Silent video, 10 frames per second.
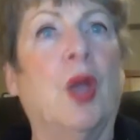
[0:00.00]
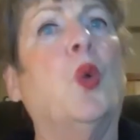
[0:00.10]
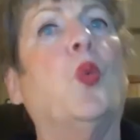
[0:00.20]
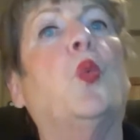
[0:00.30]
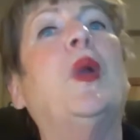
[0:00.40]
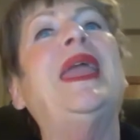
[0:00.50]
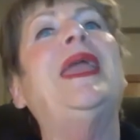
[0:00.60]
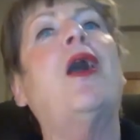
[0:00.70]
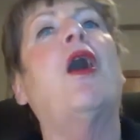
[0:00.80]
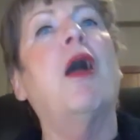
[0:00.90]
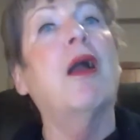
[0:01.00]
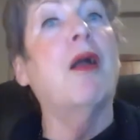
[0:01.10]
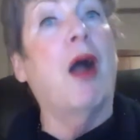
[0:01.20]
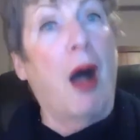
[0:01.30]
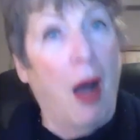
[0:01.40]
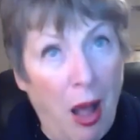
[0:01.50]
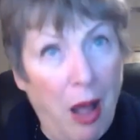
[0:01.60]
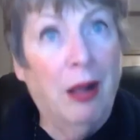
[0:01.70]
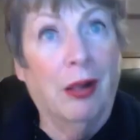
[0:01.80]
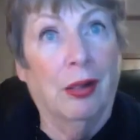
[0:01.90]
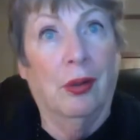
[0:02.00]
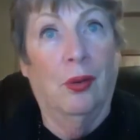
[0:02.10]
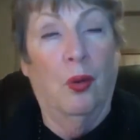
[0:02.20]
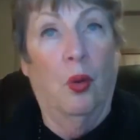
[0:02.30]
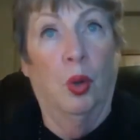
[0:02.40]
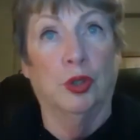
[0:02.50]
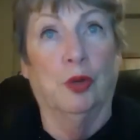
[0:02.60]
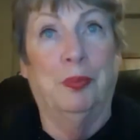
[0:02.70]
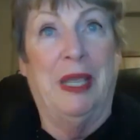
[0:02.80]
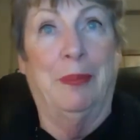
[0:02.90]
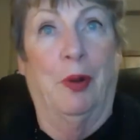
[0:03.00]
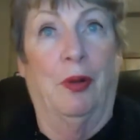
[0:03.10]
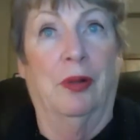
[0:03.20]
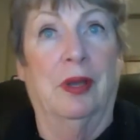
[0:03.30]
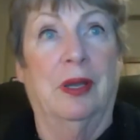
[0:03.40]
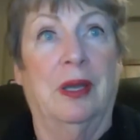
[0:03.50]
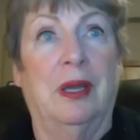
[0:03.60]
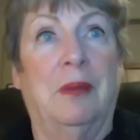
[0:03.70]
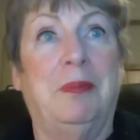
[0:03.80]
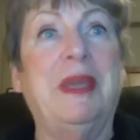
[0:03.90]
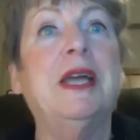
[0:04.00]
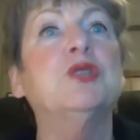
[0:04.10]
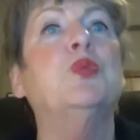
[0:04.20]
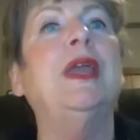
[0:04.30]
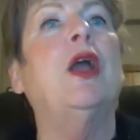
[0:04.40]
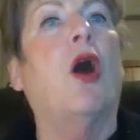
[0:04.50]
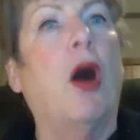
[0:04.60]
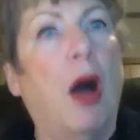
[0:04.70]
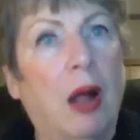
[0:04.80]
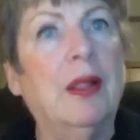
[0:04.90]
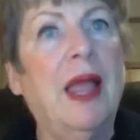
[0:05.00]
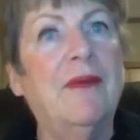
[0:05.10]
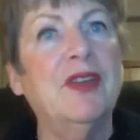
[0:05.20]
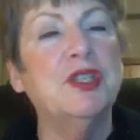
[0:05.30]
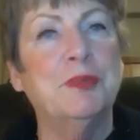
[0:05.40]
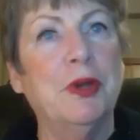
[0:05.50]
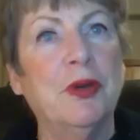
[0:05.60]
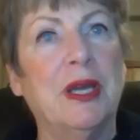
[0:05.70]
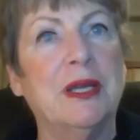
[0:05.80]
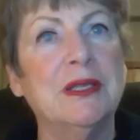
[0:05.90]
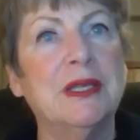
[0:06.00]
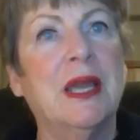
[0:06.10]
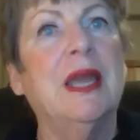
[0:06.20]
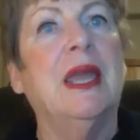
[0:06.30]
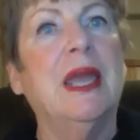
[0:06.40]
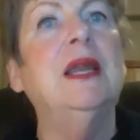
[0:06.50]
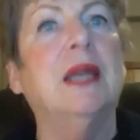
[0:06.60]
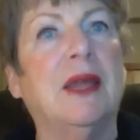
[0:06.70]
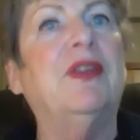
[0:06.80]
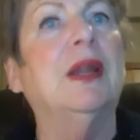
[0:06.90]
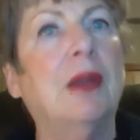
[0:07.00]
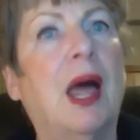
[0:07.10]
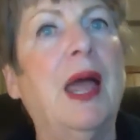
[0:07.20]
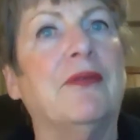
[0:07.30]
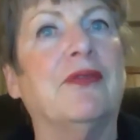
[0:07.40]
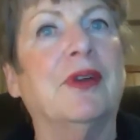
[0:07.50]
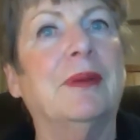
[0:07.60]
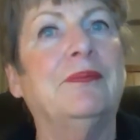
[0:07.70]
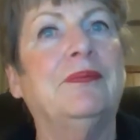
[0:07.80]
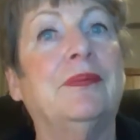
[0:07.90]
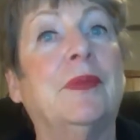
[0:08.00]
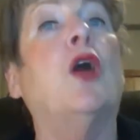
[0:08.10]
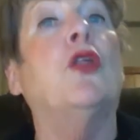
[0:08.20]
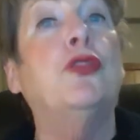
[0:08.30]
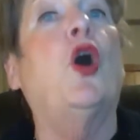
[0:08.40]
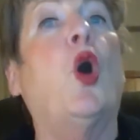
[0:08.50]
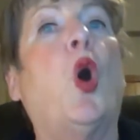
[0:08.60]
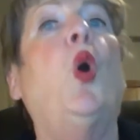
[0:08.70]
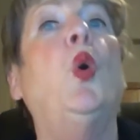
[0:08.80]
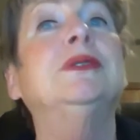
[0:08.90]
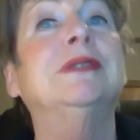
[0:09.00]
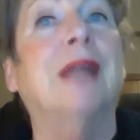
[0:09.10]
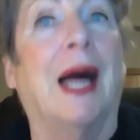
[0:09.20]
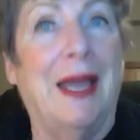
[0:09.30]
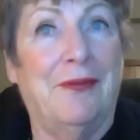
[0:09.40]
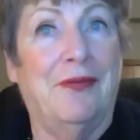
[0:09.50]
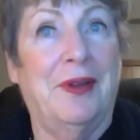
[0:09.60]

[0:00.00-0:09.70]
We are all older people because we all have experience in living life, the old life.